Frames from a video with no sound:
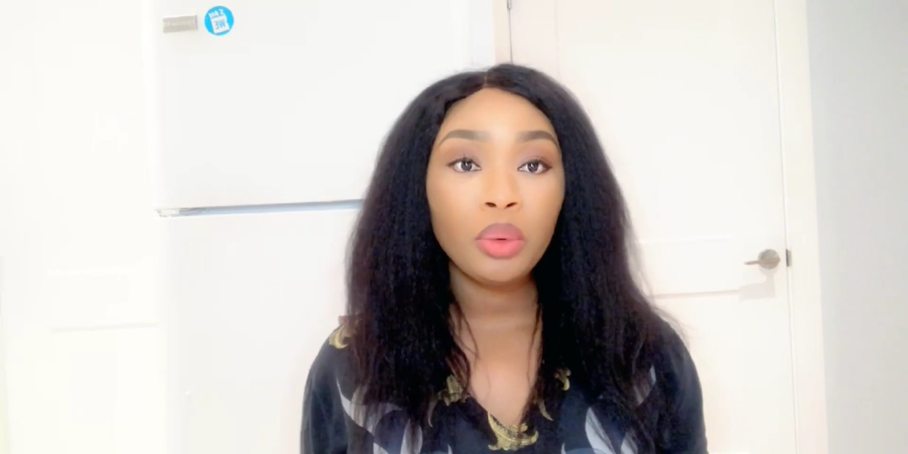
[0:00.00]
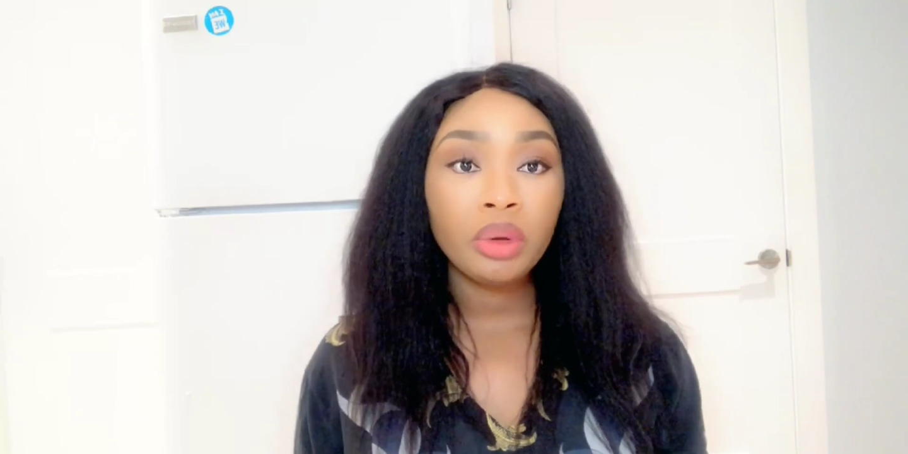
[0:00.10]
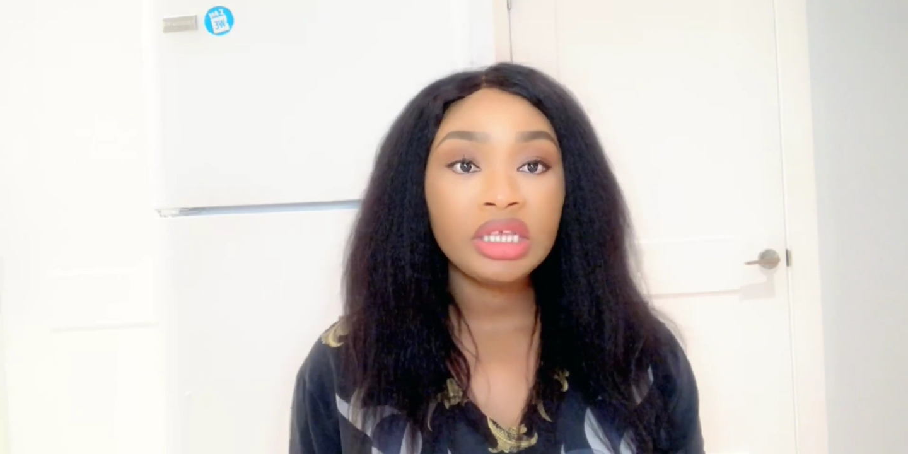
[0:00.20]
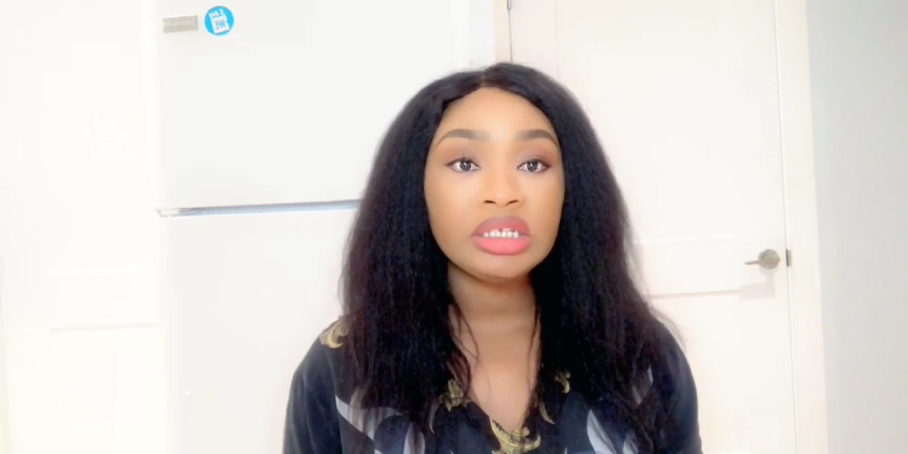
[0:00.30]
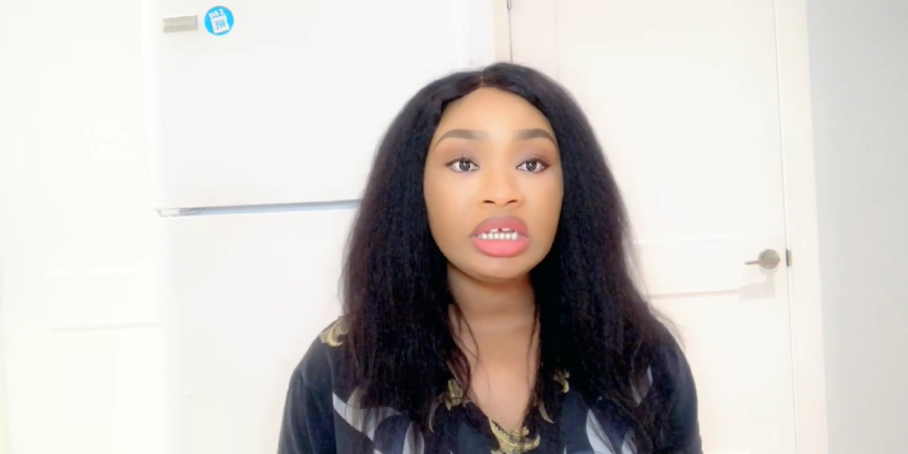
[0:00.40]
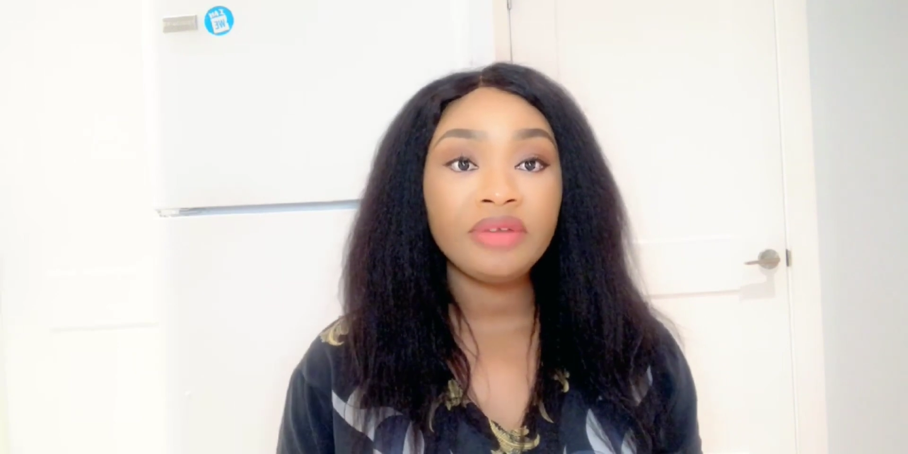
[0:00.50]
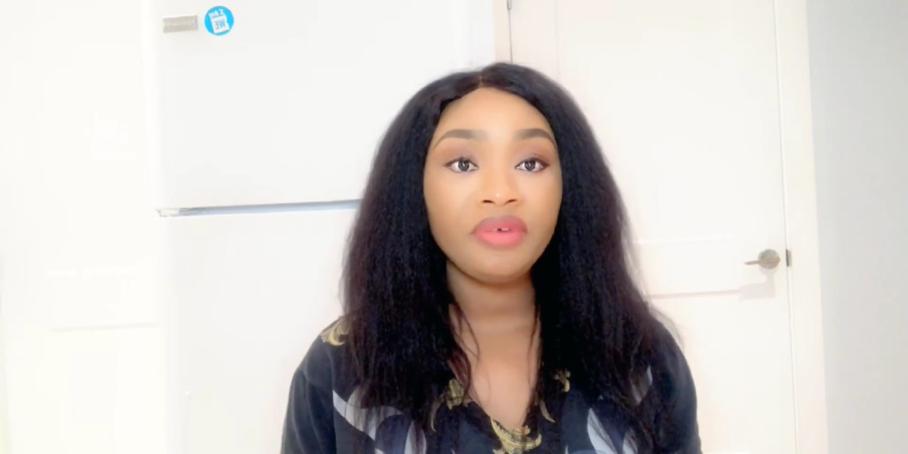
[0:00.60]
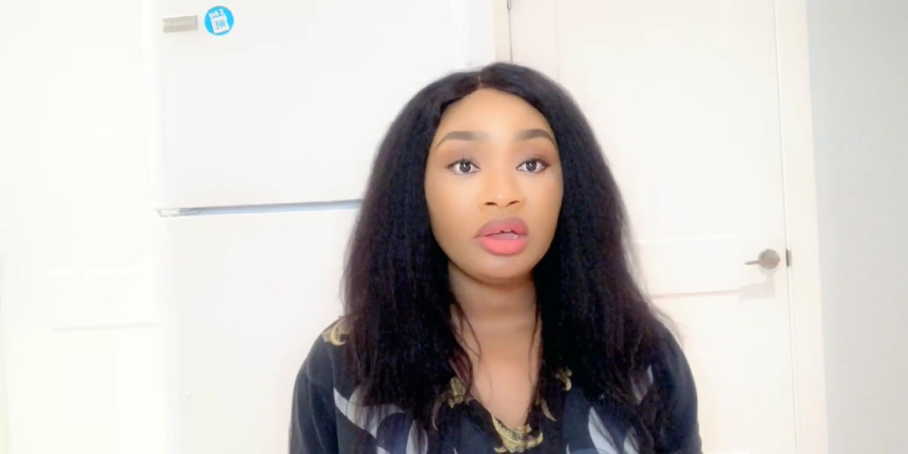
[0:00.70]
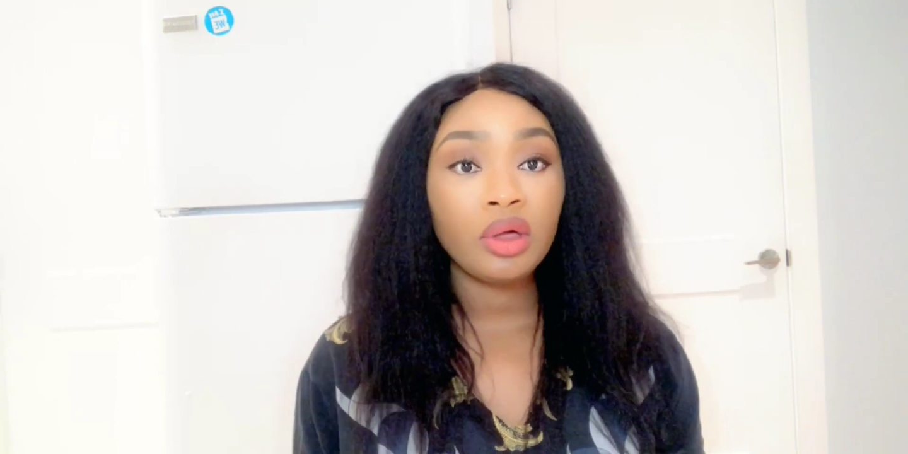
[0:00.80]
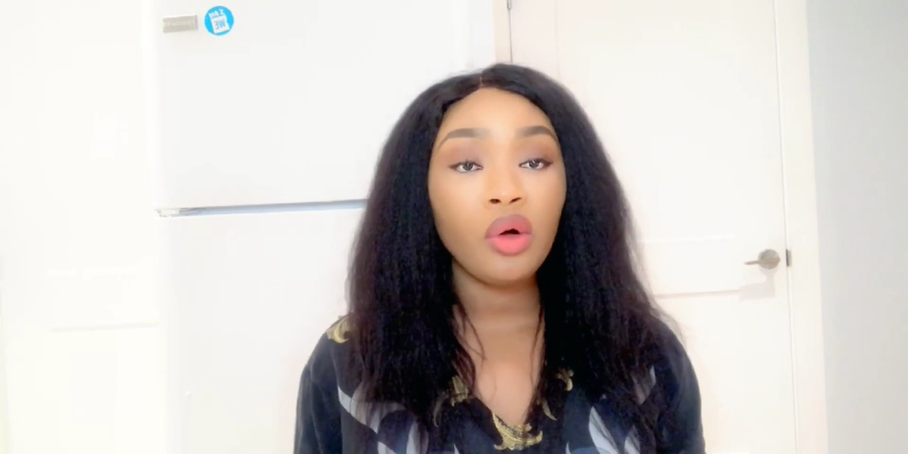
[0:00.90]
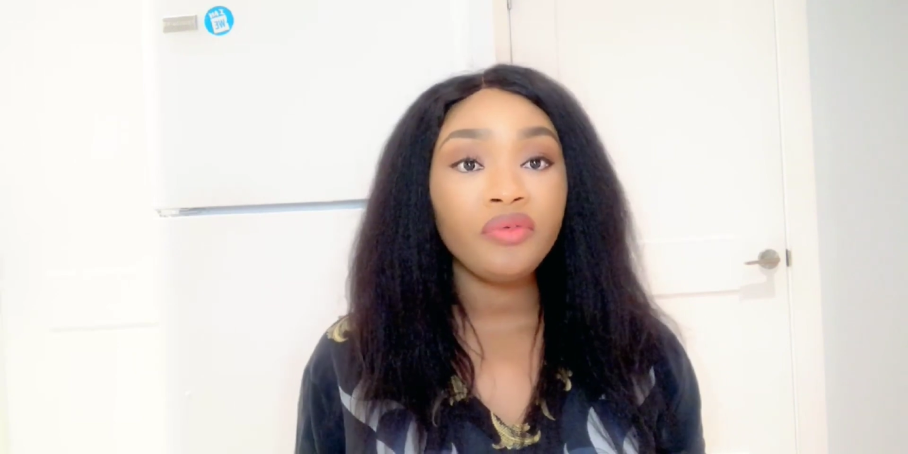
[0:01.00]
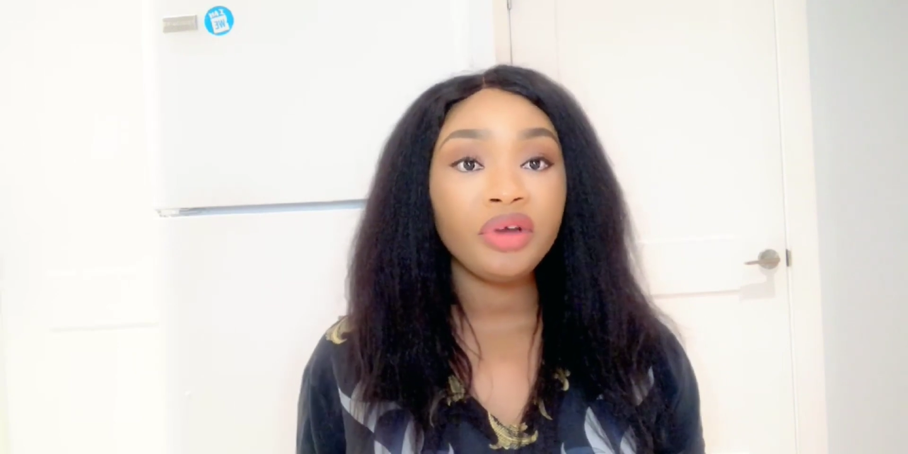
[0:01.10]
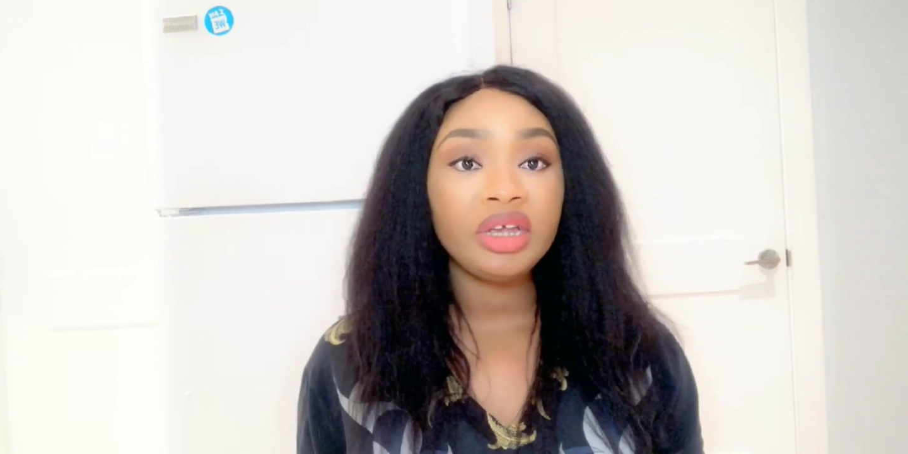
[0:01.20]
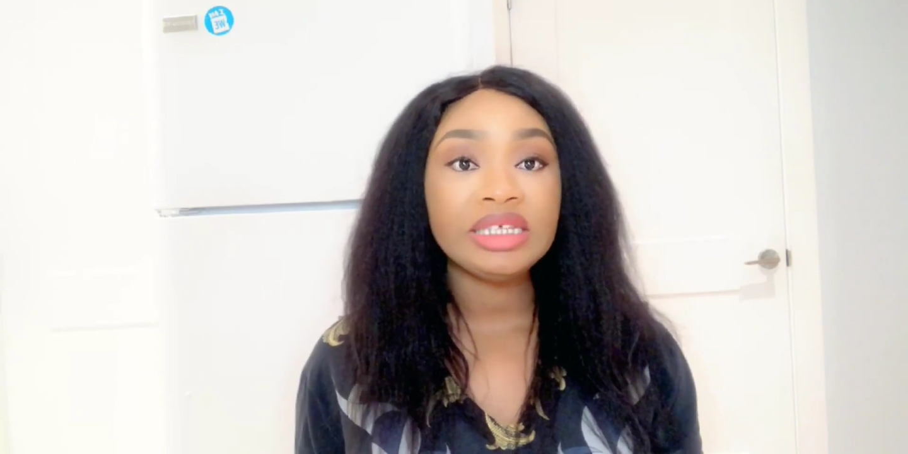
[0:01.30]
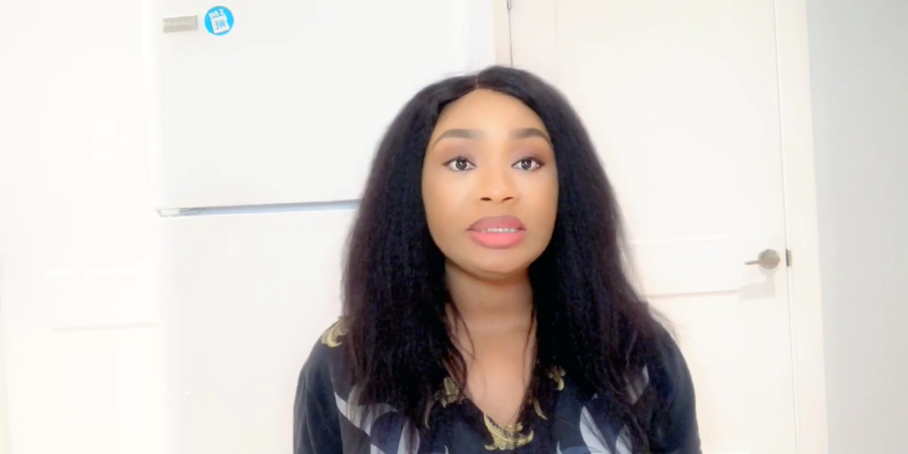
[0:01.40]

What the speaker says: wage in Vancouver is